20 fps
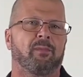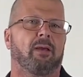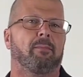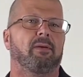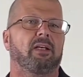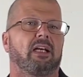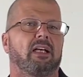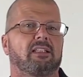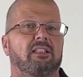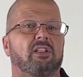and
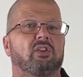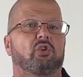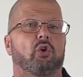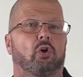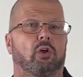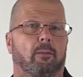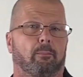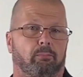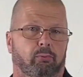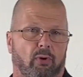because he's
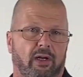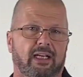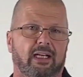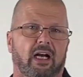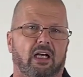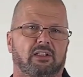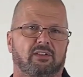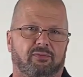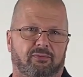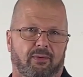going to bring
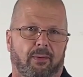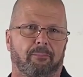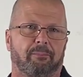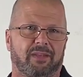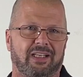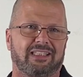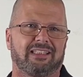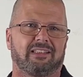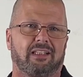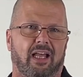us from
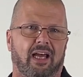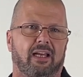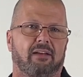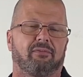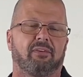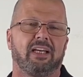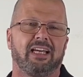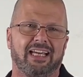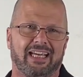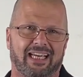this life
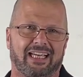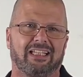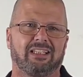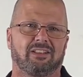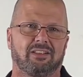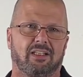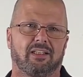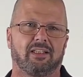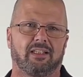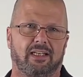
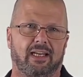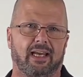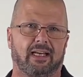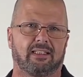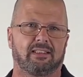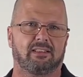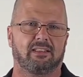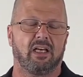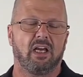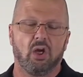into the
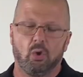next.